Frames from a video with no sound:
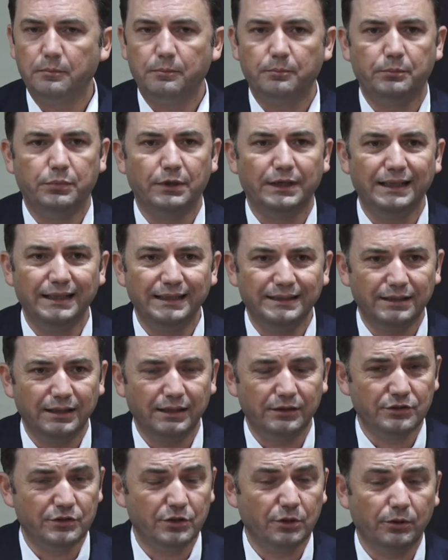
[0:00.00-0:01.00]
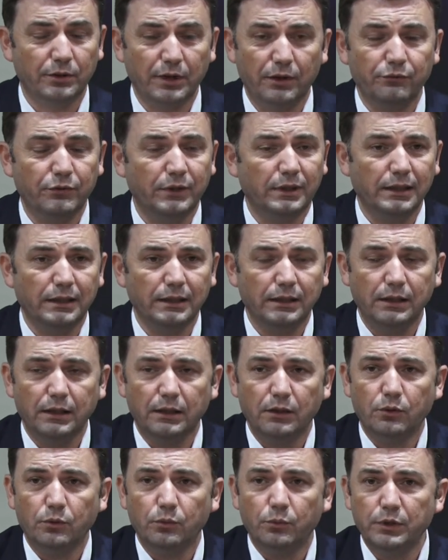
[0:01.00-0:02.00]

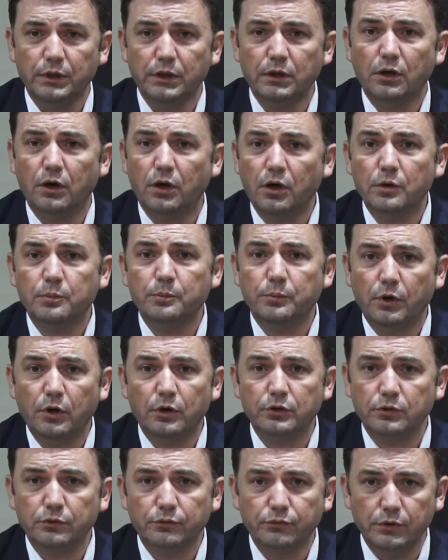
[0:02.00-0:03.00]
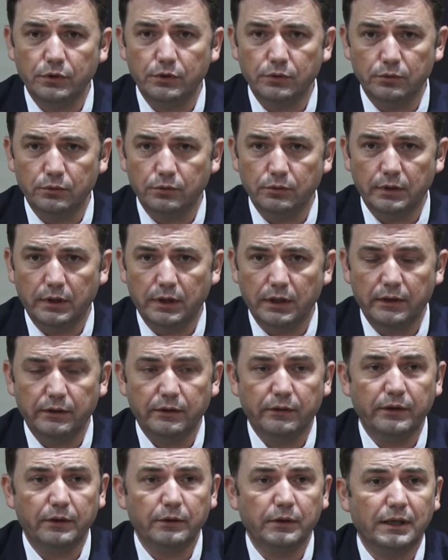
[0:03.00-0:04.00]
we are part of EU, and
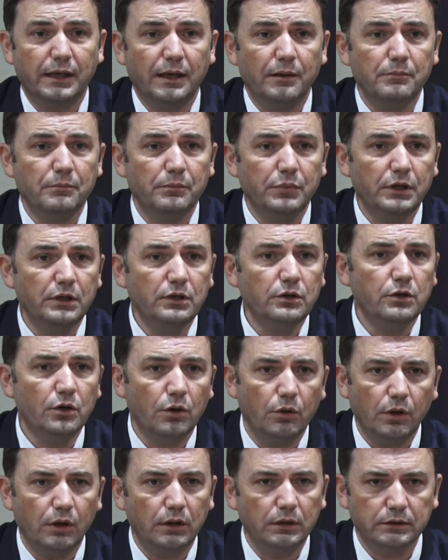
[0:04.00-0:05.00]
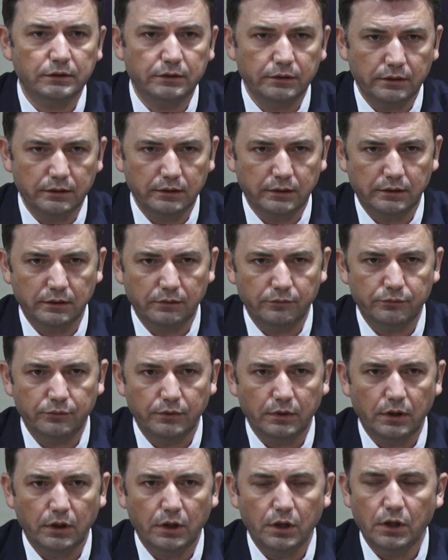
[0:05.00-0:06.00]
there can be no alternative
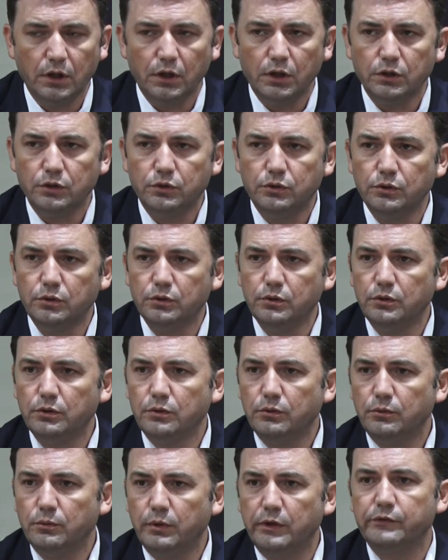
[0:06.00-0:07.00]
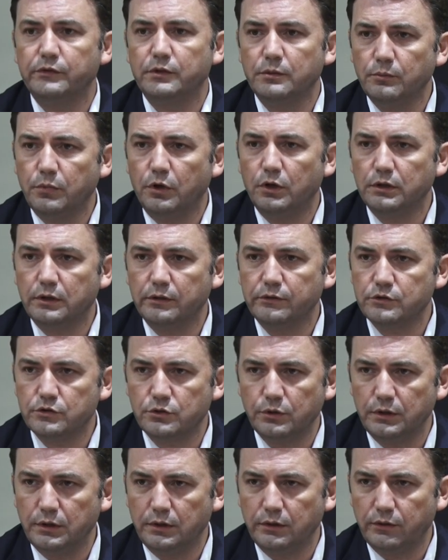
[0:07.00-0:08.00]
to Western Balkans
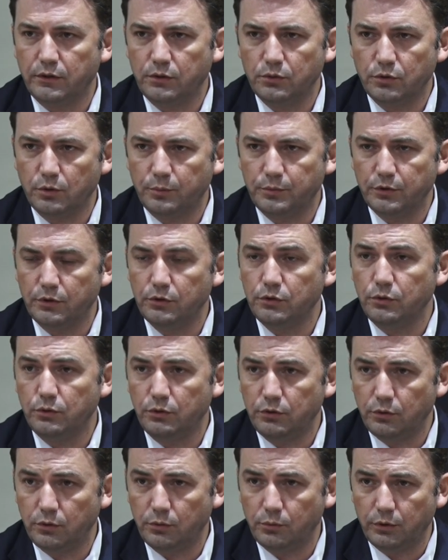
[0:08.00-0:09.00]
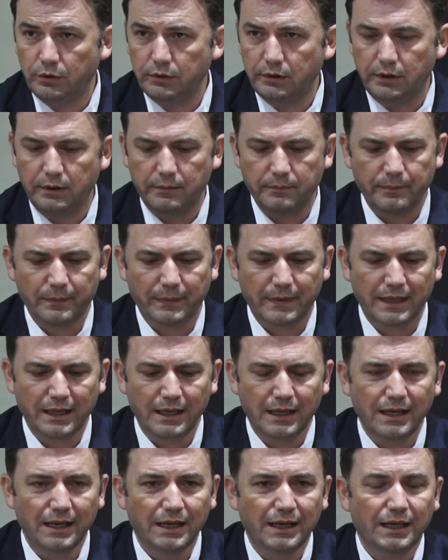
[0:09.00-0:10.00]
joining the European Union one day.
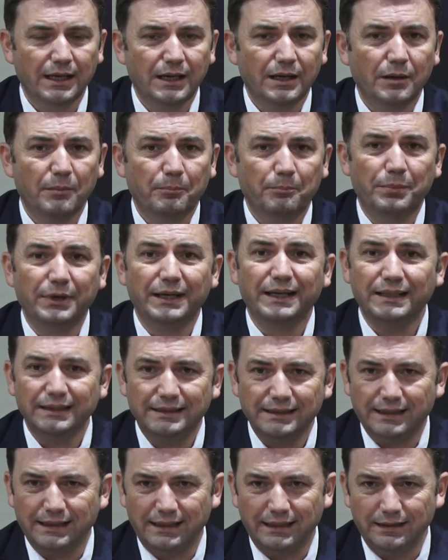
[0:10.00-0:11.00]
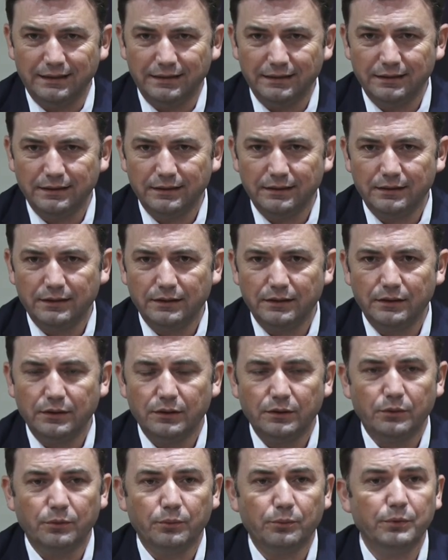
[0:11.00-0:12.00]
Politically,
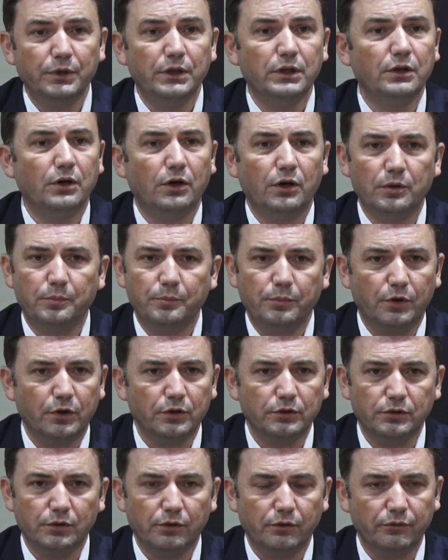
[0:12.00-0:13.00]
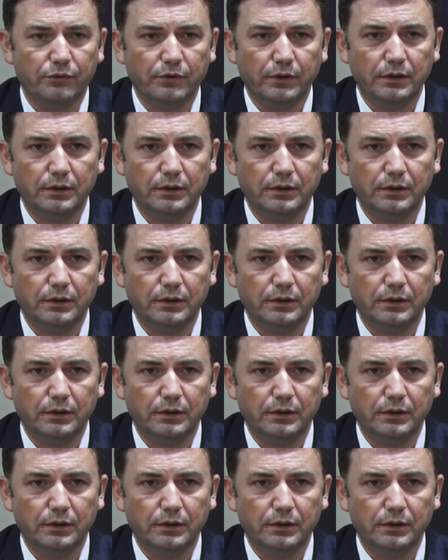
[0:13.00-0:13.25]
we are part of